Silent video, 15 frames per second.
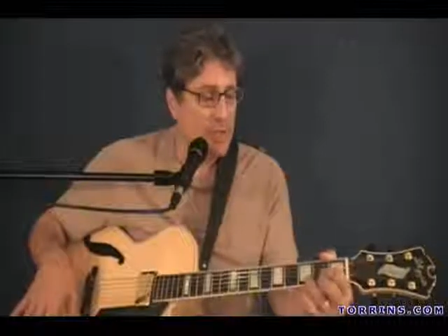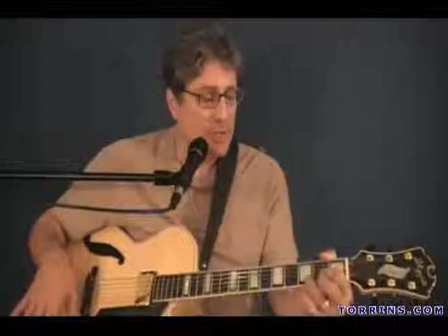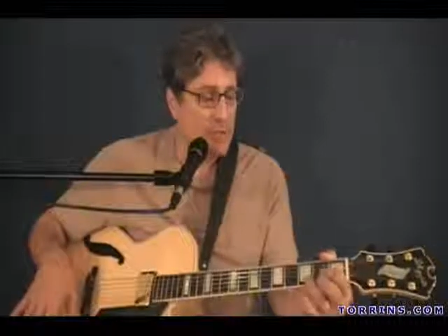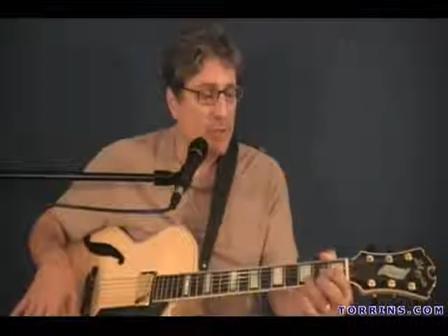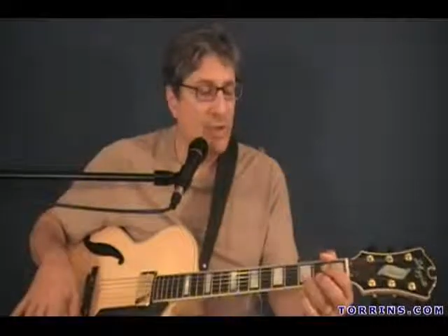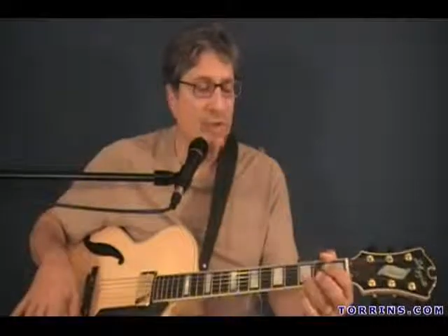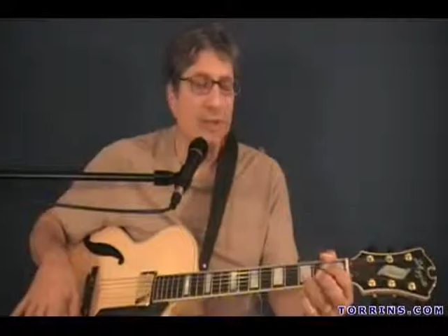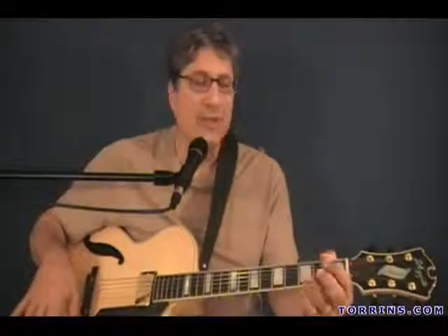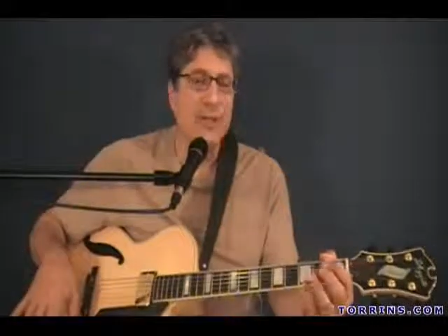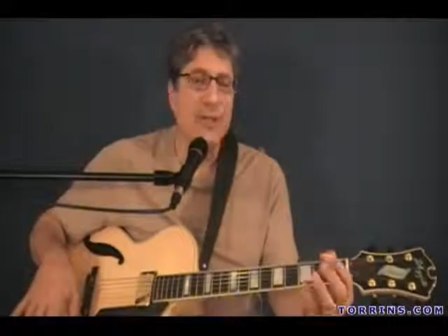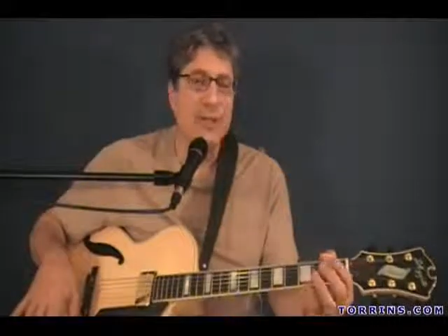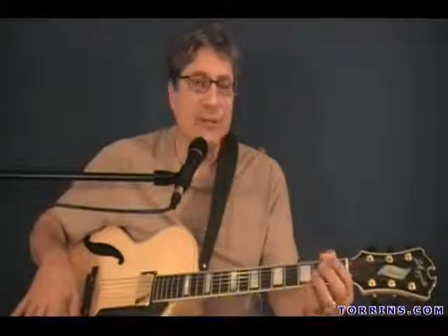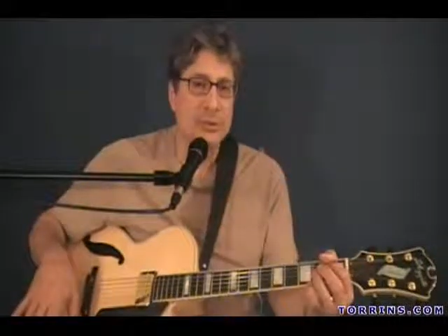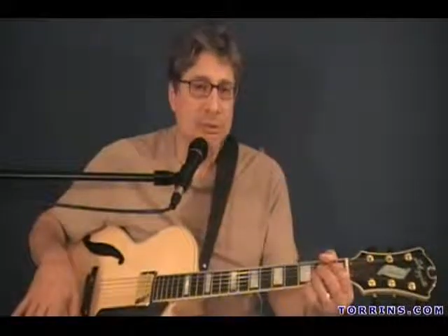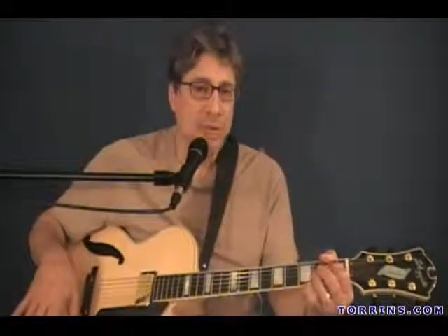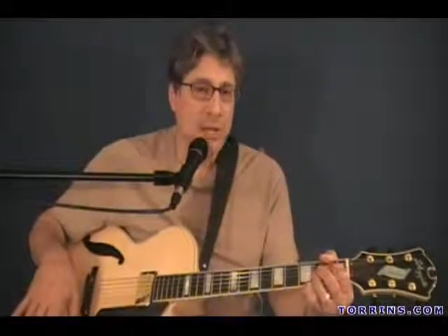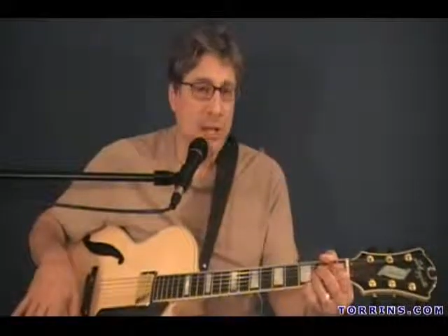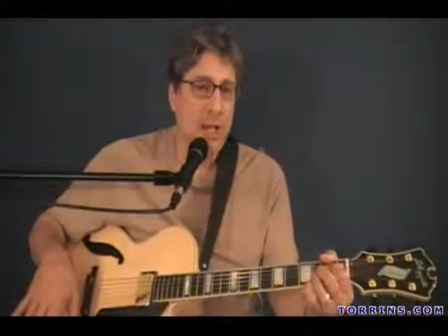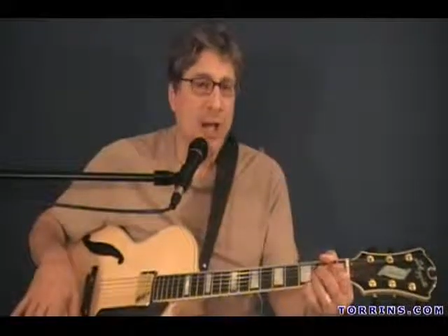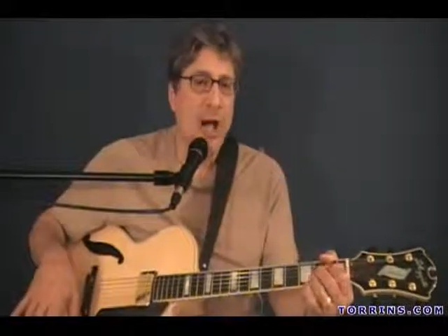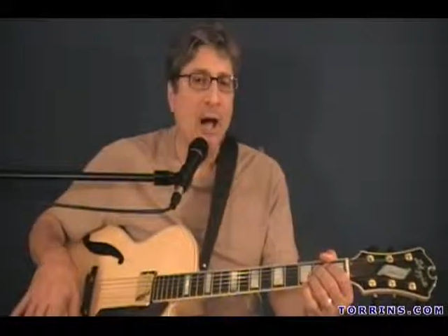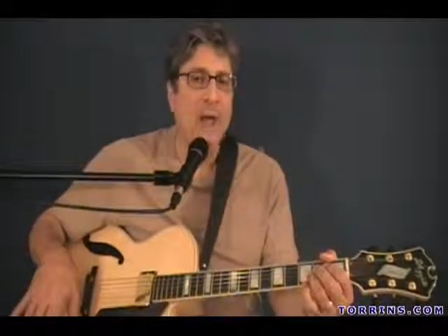teaching your fingers
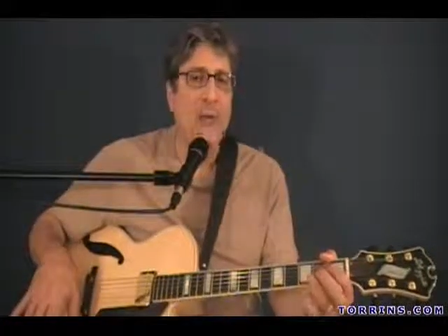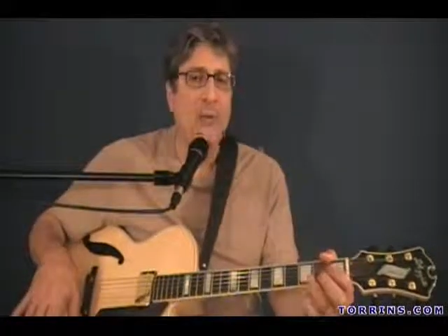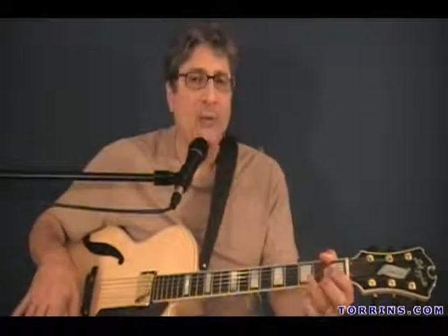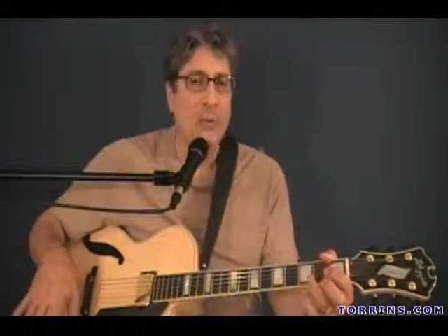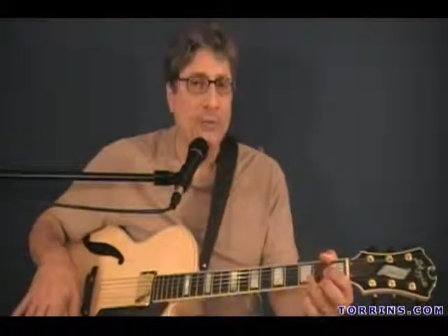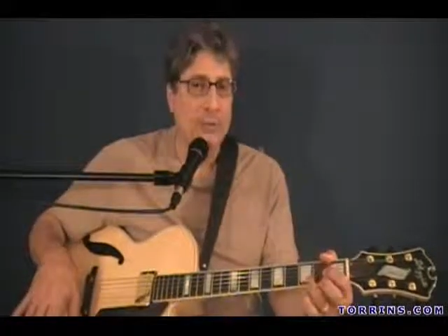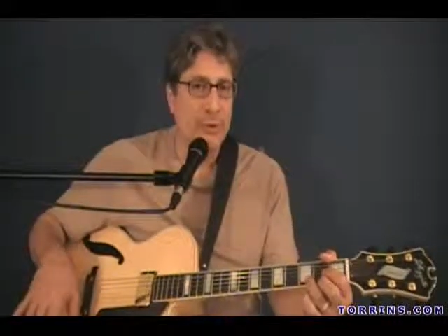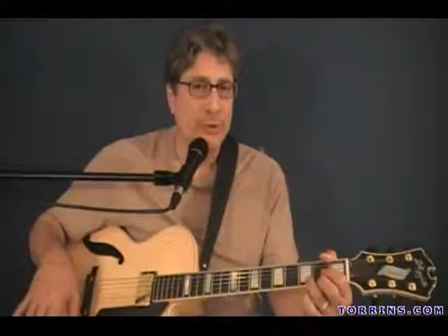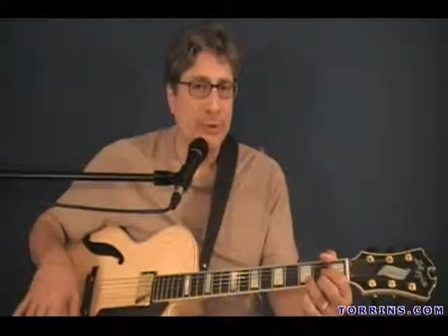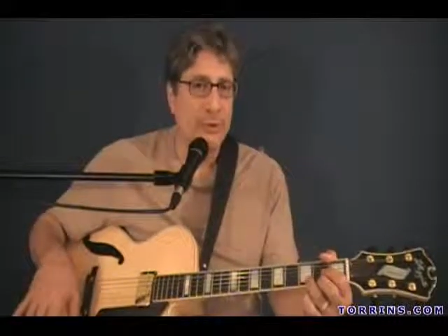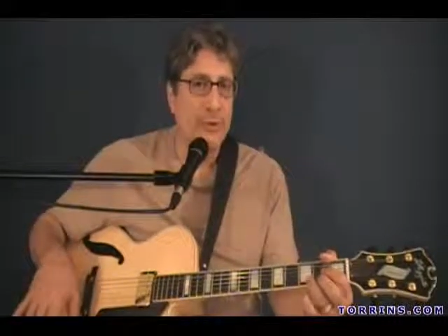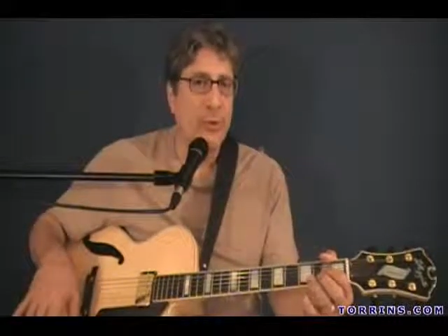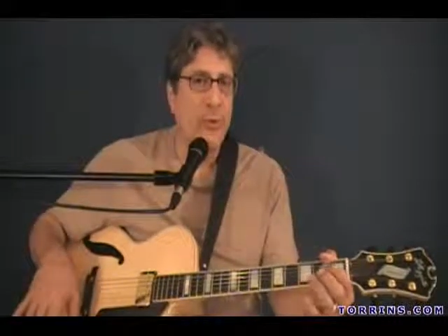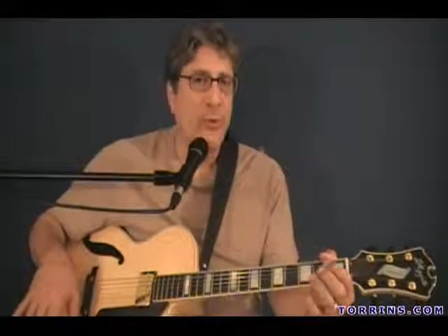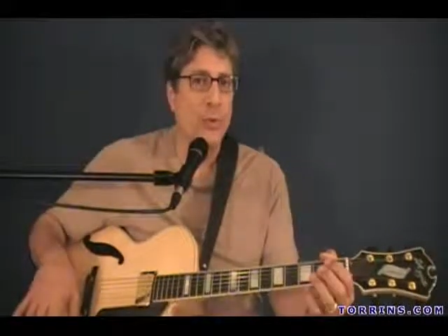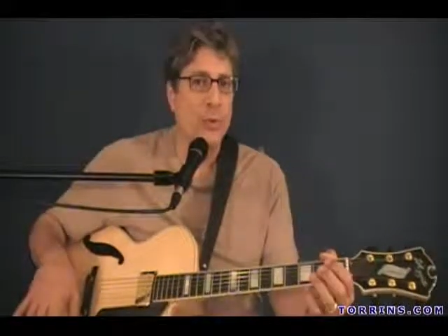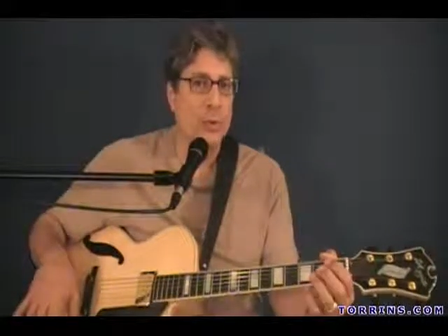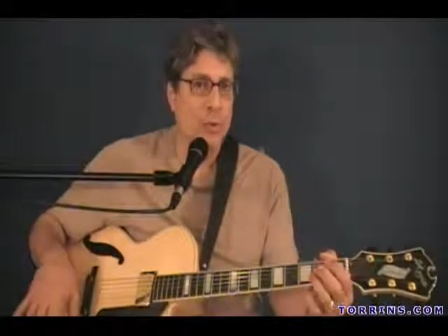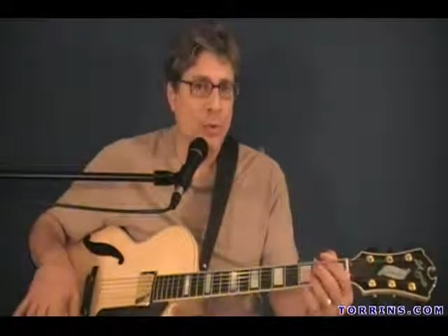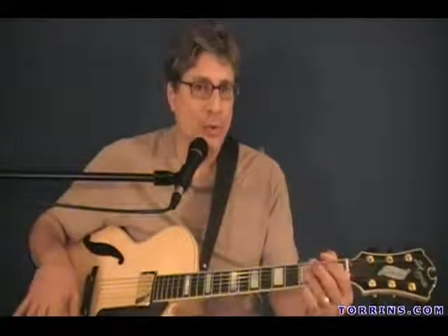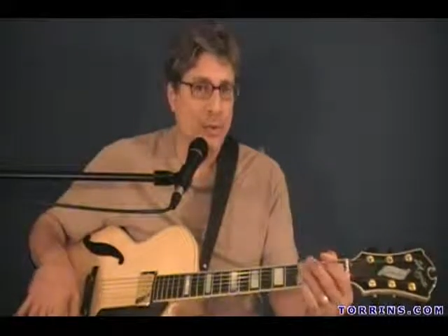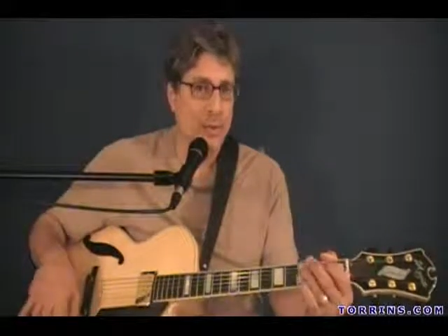how to move to those
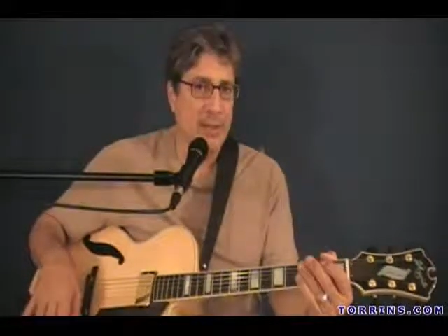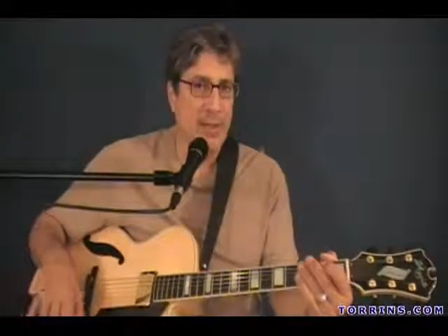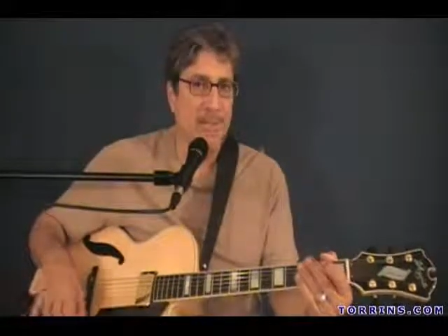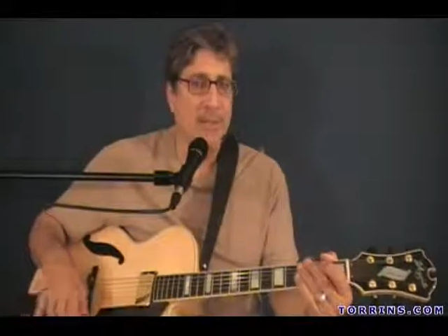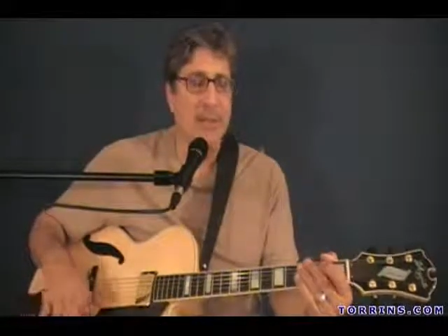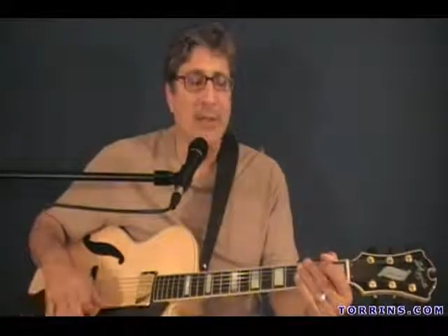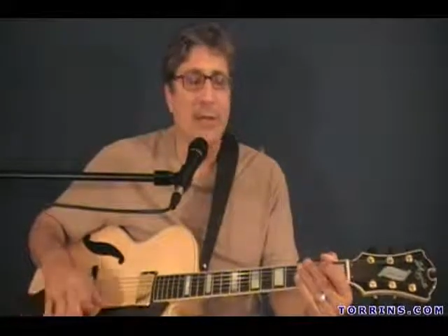chords quickly.